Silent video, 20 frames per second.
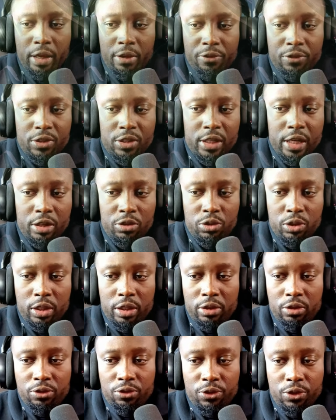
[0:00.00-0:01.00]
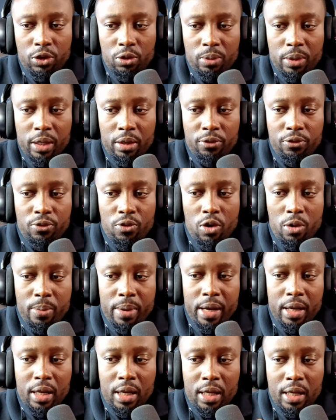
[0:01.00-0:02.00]
if scheduling filming
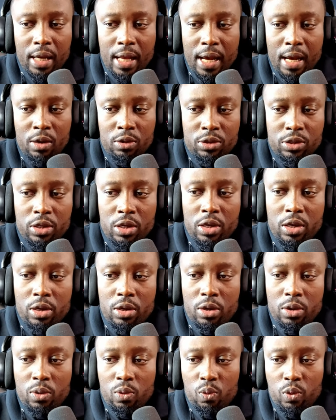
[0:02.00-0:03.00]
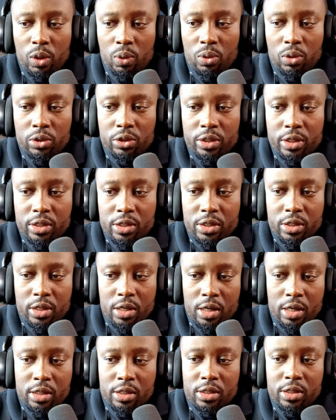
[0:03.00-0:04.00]
format allows, we will
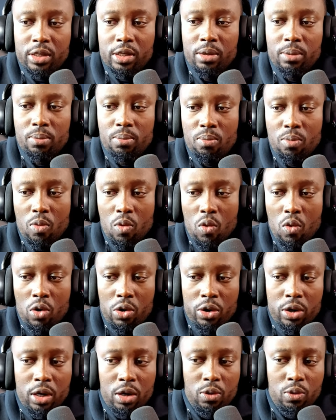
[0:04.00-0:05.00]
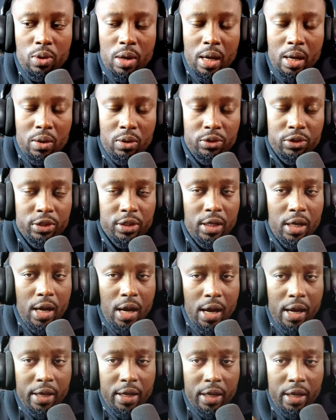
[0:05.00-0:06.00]
discuss more around
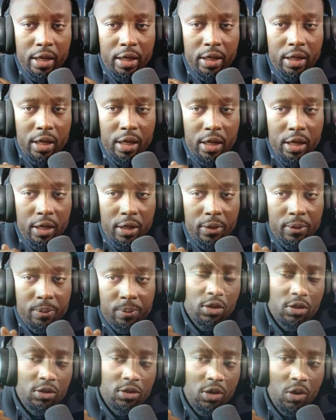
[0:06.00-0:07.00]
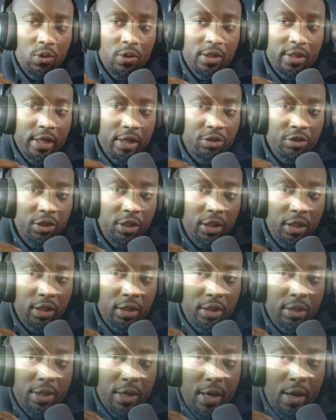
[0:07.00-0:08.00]
I A E. So essentially
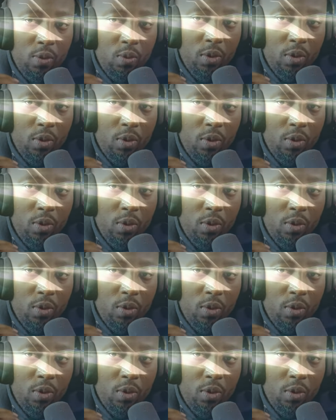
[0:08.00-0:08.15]
that